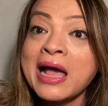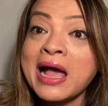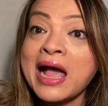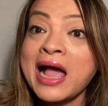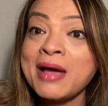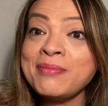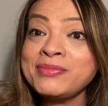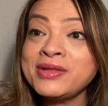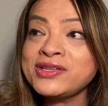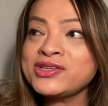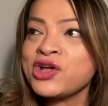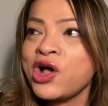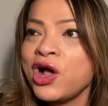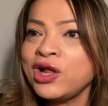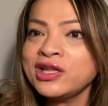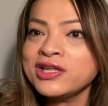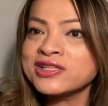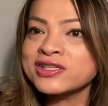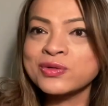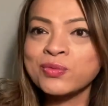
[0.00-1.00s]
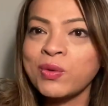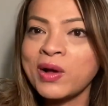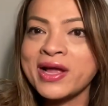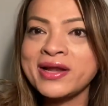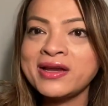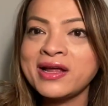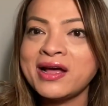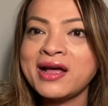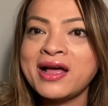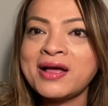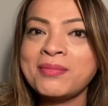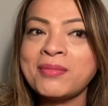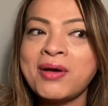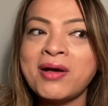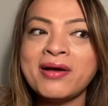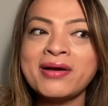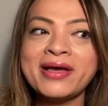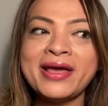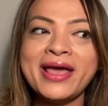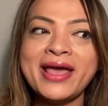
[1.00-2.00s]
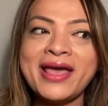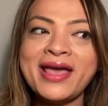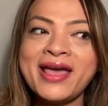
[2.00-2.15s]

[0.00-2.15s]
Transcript: I'm the tallest one among